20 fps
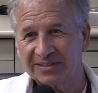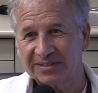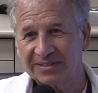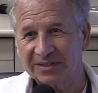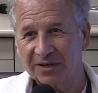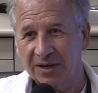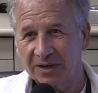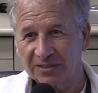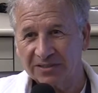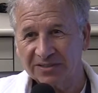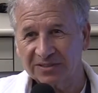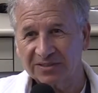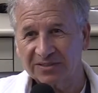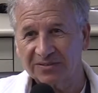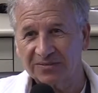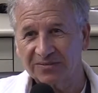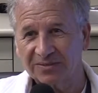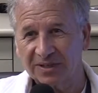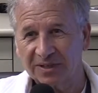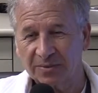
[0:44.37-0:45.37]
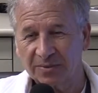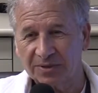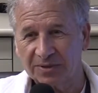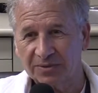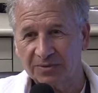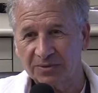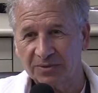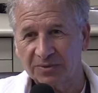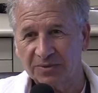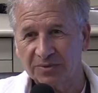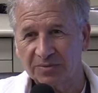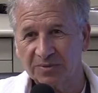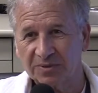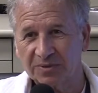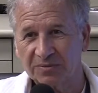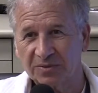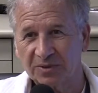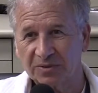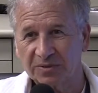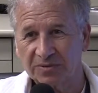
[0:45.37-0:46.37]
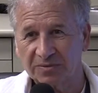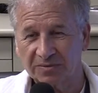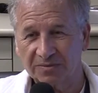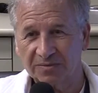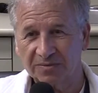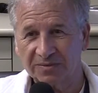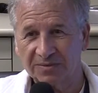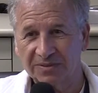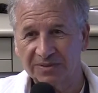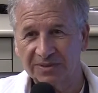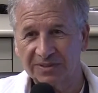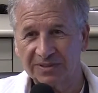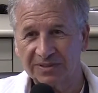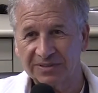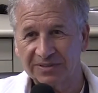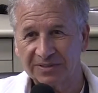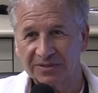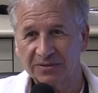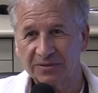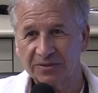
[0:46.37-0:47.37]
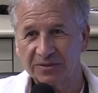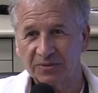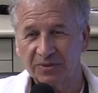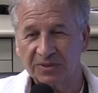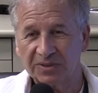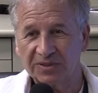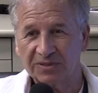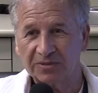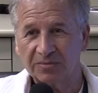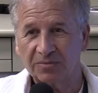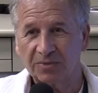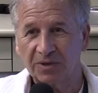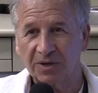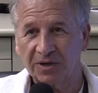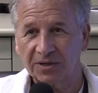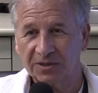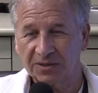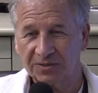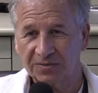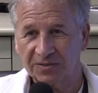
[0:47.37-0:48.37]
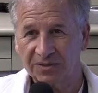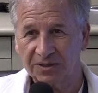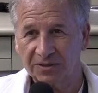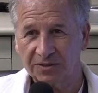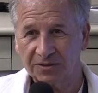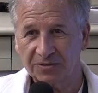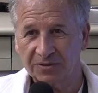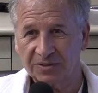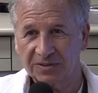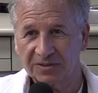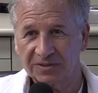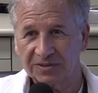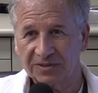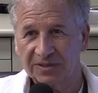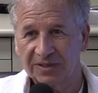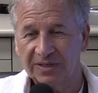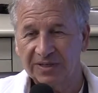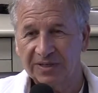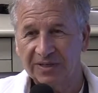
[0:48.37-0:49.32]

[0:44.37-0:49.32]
causes of diabetic wounds, but the most serious one is the blockage of the arteries,